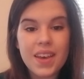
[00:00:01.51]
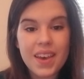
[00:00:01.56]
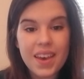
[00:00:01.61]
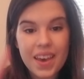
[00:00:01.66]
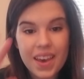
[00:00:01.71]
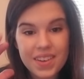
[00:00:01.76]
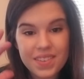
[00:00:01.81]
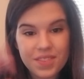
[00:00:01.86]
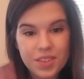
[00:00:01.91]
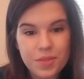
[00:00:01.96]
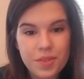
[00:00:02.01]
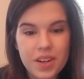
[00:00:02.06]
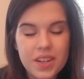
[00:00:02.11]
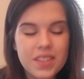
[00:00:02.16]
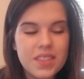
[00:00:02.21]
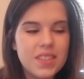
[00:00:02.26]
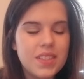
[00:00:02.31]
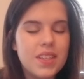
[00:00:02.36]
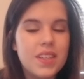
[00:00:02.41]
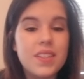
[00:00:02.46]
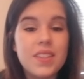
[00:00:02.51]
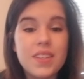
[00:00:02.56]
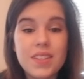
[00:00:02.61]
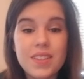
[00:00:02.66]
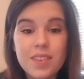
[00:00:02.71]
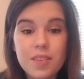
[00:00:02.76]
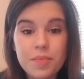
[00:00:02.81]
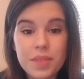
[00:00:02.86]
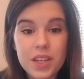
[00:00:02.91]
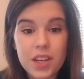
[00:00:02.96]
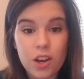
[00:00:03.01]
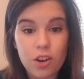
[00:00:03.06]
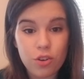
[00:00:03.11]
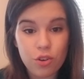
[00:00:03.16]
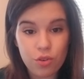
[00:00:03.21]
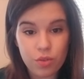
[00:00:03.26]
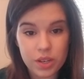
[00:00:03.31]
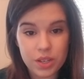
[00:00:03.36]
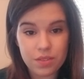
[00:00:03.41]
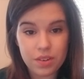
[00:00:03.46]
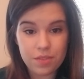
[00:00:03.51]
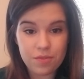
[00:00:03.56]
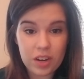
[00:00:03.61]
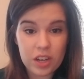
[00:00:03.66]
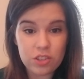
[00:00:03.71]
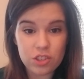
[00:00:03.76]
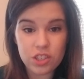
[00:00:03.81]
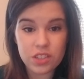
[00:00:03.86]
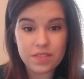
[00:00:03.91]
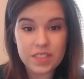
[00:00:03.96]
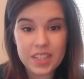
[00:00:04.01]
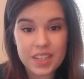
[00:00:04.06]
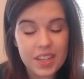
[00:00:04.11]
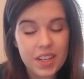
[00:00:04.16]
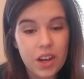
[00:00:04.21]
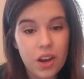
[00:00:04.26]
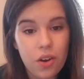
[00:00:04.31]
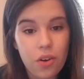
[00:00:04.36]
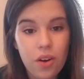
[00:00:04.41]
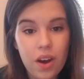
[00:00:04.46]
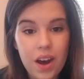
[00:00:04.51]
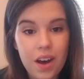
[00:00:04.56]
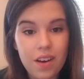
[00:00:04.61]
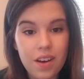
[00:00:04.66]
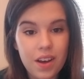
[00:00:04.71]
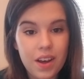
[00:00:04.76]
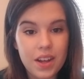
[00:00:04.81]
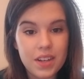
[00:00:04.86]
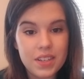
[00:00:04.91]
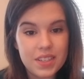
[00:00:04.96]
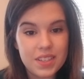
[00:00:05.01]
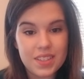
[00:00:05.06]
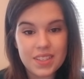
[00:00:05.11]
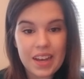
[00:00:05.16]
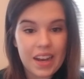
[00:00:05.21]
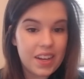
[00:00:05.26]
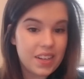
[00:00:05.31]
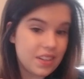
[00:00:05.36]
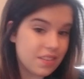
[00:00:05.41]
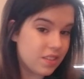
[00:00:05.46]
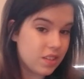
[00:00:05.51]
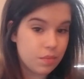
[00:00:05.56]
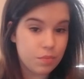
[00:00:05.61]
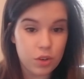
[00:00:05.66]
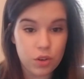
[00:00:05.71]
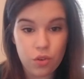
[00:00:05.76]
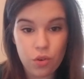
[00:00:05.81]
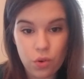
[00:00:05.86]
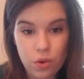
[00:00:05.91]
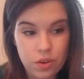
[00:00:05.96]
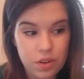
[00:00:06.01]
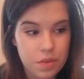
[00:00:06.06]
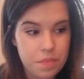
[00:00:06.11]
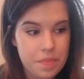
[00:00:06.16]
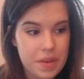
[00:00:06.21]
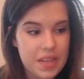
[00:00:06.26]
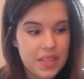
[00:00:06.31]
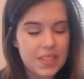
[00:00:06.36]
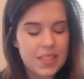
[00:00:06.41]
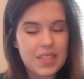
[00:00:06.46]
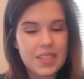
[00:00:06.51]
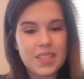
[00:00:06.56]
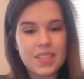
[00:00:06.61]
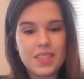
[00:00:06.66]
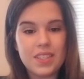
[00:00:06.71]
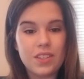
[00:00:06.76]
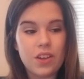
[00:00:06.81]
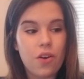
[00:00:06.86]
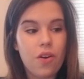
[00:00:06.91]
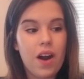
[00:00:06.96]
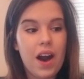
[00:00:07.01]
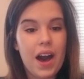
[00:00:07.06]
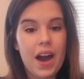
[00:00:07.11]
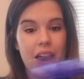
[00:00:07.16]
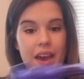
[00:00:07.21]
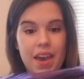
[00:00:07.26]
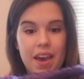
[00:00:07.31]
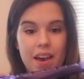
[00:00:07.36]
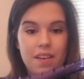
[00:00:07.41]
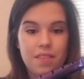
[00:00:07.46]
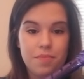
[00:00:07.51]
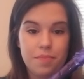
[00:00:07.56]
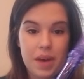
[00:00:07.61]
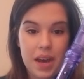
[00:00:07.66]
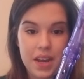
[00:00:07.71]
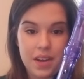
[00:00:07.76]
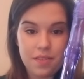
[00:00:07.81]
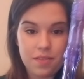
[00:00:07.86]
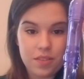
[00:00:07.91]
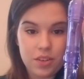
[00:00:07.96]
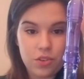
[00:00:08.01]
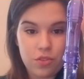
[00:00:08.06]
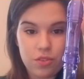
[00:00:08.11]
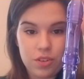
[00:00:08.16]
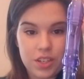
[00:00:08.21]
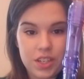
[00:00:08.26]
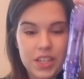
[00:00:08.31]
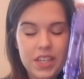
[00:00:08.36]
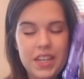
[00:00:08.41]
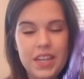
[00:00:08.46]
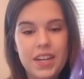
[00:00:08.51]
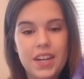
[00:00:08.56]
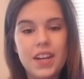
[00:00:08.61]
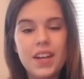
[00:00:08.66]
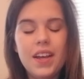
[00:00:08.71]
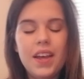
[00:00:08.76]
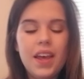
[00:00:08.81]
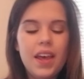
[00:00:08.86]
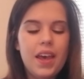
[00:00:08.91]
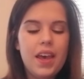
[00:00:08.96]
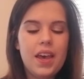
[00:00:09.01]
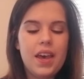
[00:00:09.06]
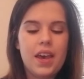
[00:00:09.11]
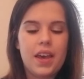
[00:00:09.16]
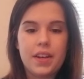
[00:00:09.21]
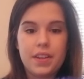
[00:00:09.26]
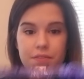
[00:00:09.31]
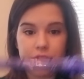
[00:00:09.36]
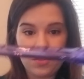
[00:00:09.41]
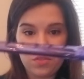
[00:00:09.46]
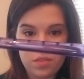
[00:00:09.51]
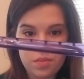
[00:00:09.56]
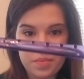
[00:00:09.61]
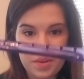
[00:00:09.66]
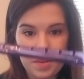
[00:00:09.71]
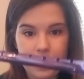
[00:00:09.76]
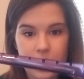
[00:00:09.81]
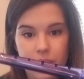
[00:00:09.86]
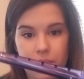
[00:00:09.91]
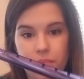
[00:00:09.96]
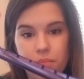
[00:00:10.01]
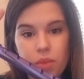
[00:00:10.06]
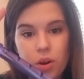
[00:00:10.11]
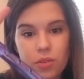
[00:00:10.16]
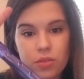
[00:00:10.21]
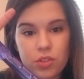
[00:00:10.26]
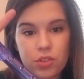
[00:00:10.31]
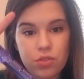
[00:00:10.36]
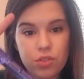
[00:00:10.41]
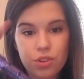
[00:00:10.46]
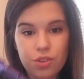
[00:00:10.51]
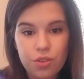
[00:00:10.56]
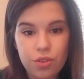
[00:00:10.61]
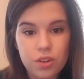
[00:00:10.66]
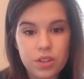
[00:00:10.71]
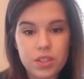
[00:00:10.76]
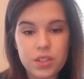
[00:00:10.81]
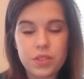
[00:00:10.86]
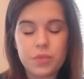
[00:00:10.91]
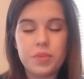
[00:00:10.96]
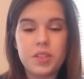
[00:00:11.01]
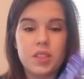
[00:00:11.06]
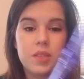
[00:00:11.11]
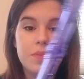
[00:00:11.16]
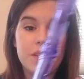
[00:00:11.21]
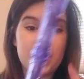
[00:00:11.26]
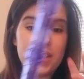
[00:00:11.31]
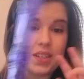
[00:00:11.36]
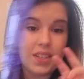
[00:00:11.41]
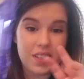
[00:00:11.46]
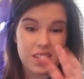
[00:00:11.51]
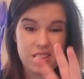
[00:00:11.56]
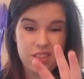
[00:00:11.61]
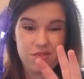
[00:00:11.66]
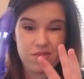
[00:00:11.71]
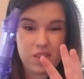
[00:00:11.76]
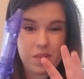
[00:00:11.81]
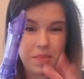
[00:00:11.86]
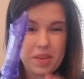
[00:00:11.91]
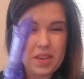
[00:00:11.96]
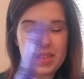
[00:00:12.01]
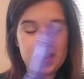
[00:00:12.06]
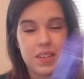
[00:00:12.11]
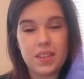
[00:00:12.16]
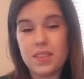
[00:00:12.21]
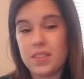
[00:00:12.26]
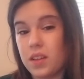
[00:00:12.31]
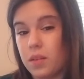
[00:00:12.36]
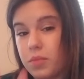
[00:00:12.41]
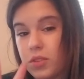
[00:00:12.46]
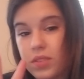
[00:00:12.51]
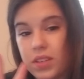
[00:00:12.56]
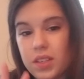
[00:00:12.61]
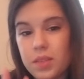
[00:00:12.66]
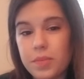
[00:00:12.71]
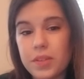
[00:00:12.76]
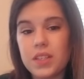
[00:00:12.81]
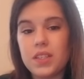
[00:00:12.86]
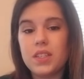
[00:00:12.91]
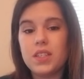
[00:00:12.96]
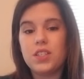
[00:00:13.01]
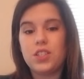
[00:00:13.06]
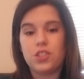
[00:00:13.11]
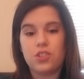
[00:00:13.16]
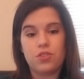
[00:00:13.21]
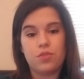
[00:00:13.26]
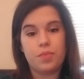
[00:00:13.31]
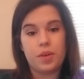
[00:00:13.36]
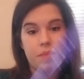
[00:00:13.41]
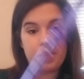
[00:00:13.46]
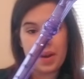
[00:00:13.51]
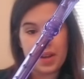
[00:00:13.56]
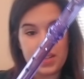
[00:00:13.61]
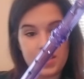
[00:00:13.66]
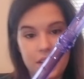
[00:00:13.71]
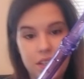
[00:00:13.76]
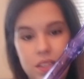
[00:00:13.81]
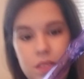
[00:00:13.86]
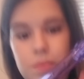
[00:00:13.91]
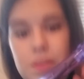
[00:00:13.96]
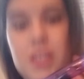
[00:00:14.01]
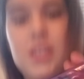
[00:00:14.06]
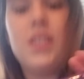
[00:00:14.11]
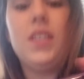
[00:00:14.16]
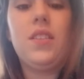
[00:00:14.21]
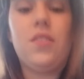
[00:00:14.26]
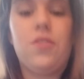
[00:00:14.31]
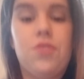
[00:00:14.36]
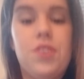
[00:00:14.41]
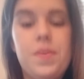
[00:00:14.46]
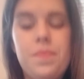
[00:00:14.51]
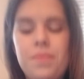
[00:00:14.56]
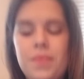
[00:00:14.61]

Hey everyone, this is going to be a quick refresher video on kind of some recorder basics. So I have my recorder here, and if you remember, most recorders will split into three pieces. Some only split into two, but mine does split into three.